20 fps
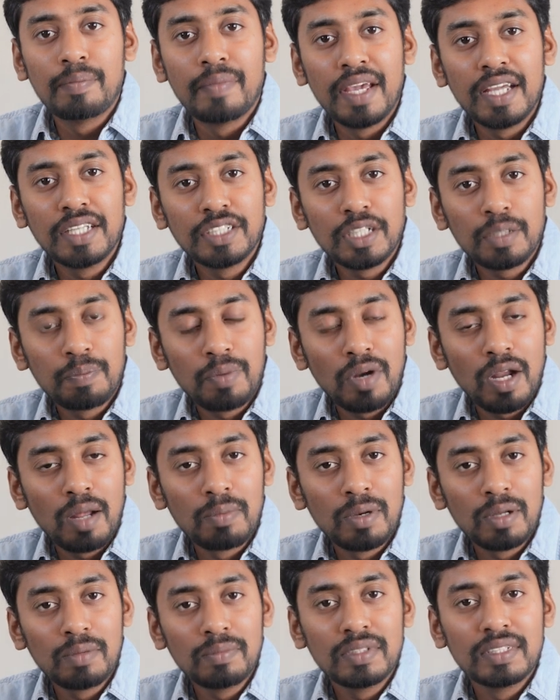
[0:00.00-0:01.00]
major
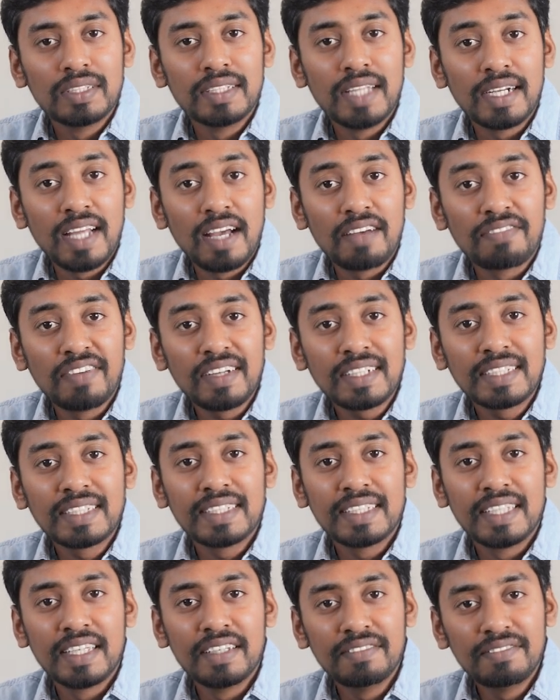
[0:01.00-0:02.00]
problem that affects
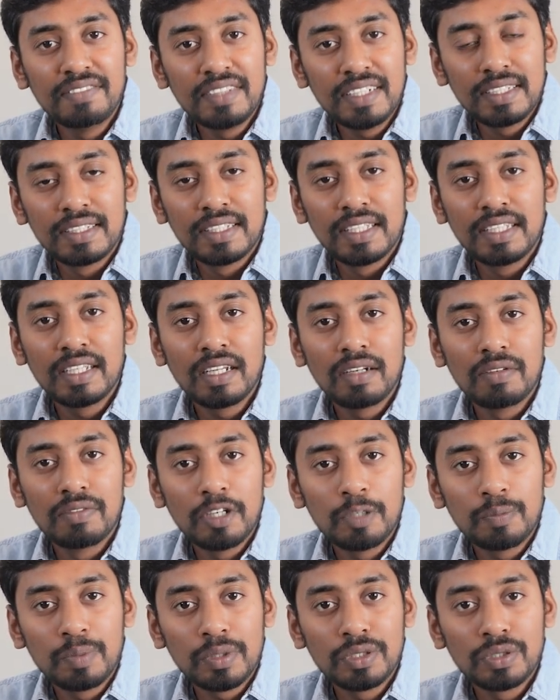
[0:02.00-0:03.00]
every single
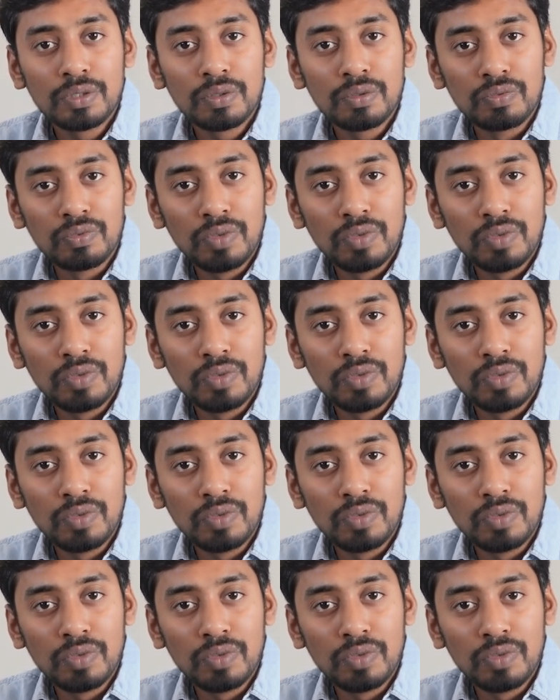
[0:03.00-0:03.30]
WordPress to